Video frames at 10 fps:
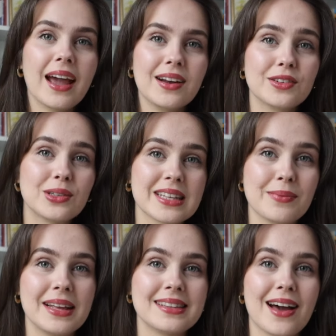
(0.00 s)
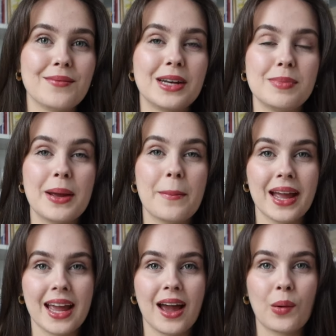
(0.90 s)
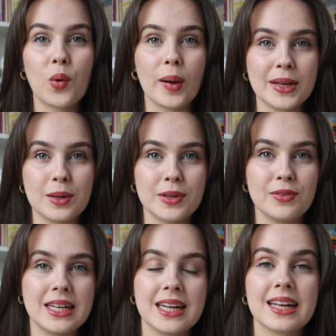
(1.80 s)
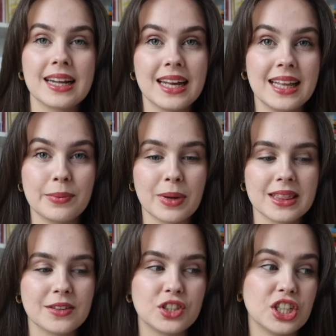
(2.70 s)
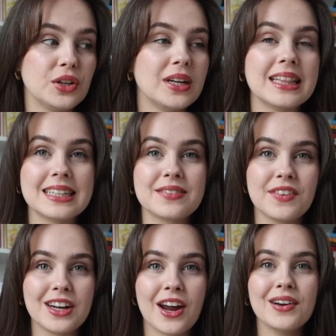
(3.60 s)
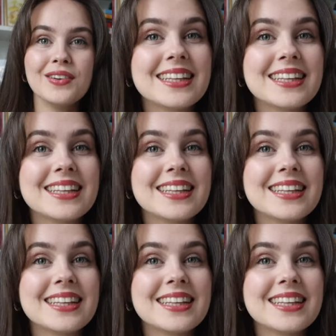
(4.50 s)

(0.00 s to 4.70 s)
and of course that means that I'm going to be picking out what I'm going to be reading in the month of June in this video.